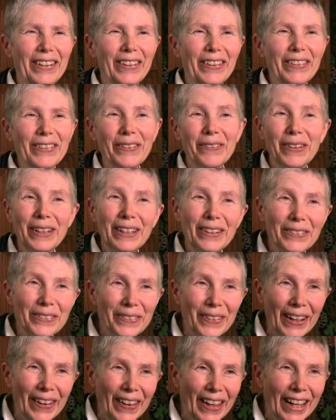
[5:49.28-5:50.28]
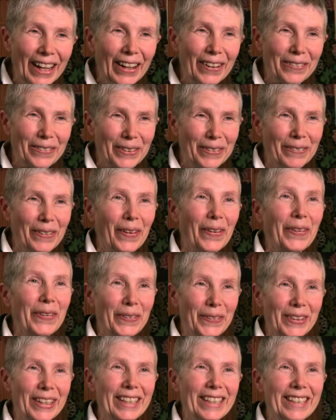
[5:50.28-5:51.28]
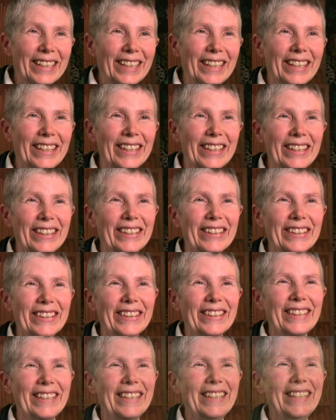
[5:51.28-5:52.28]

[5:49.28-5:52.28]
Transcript: So we didn't find that out for about 3 years.